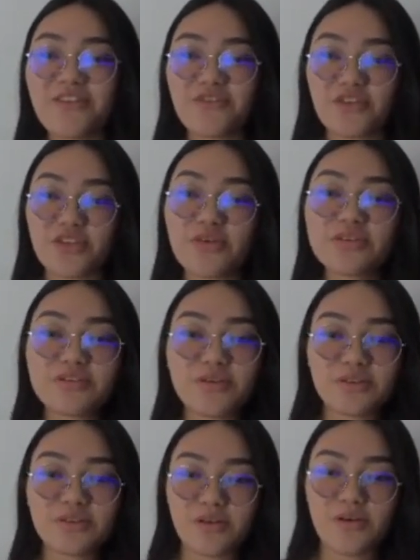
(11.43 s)
For those who don't
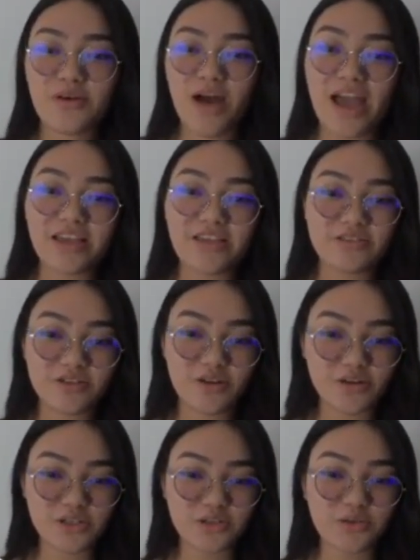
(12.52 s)
know, I use
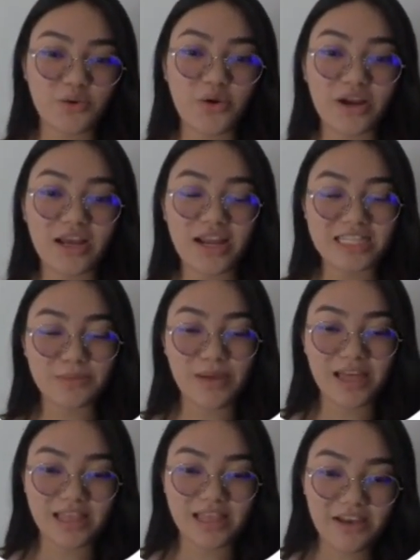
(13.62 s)
Notion to organize my
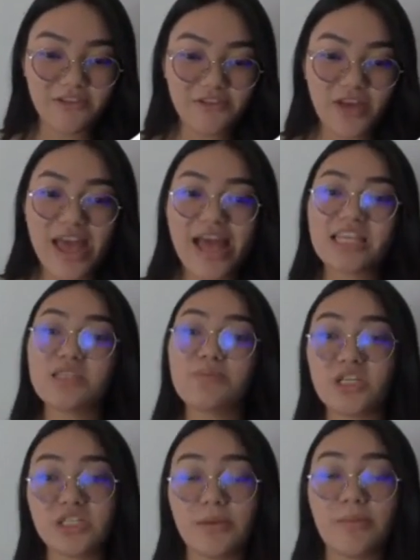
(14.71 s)
life,
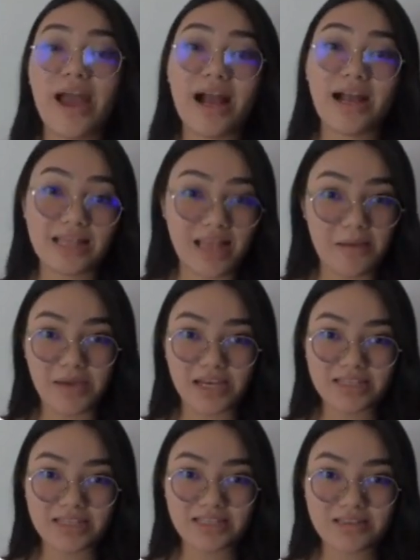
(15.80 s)
especially my
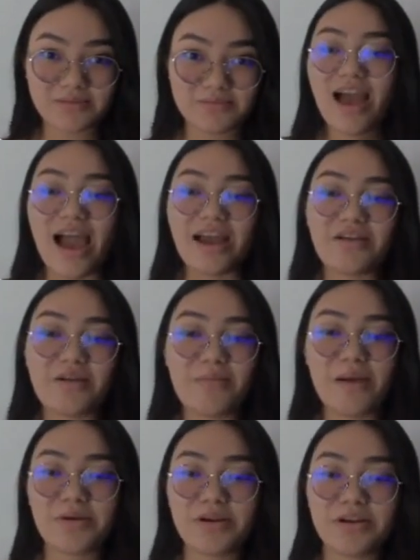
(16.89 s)
academics. I
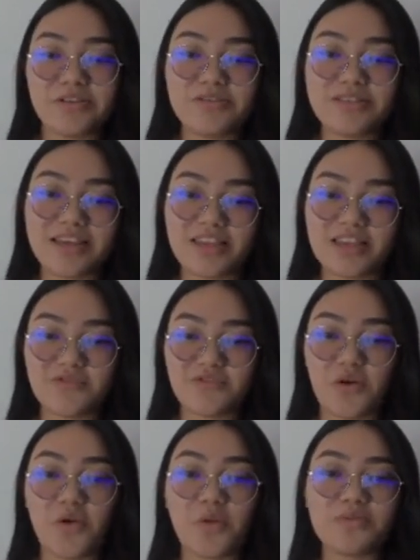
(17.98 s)
remember using this for
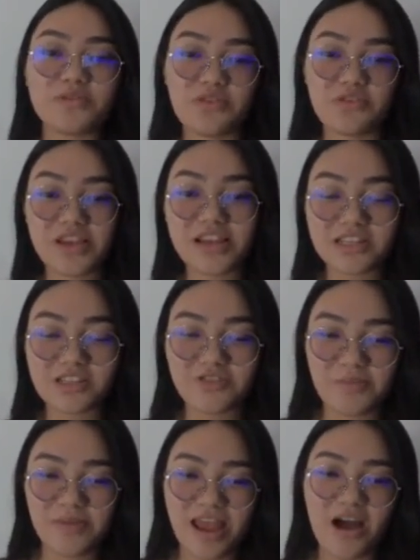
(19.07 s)
almost 3 years
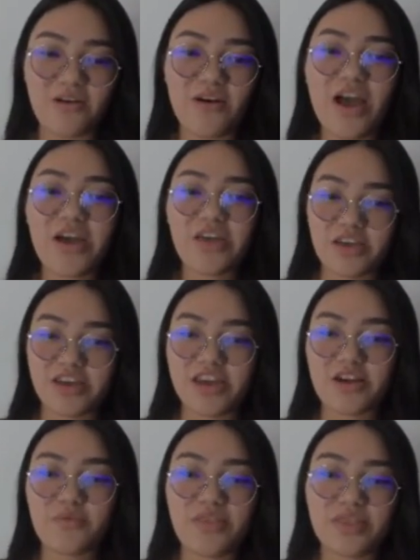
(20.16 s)
from now, the
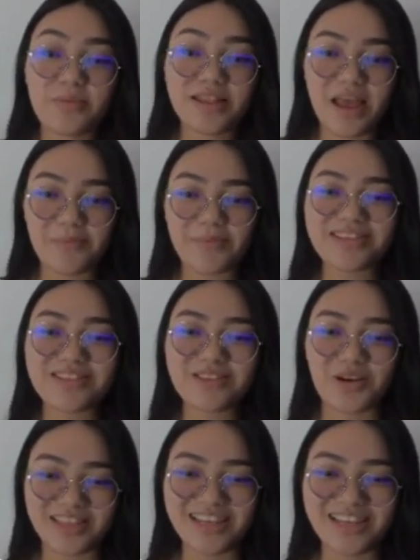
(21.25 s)
year when the pandemic
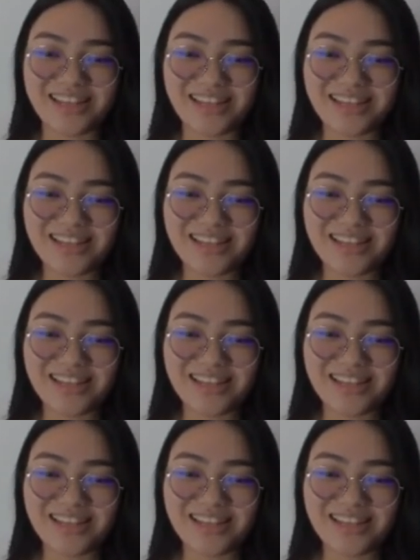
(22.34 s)
started.